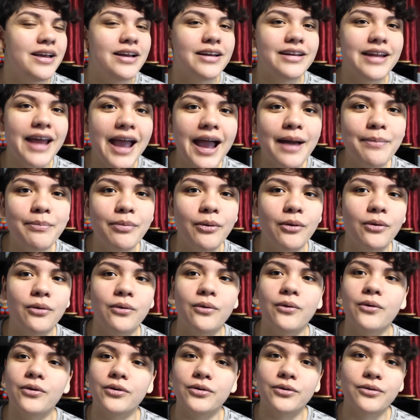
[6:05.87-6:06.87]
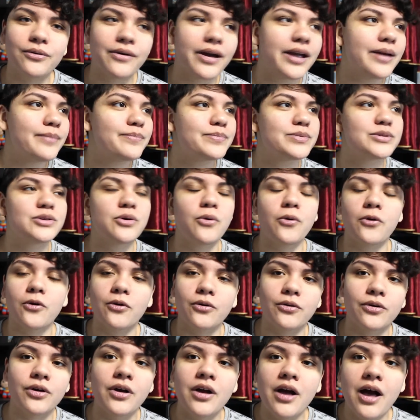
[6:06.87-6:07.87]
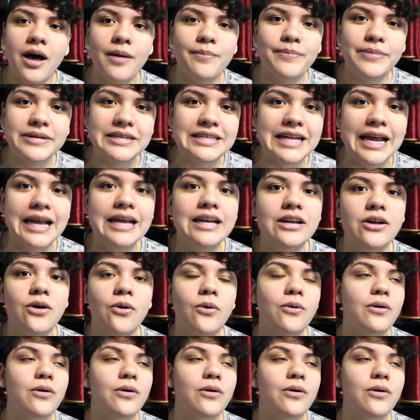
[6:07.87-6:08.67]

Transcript: an apple or grapes or a banana,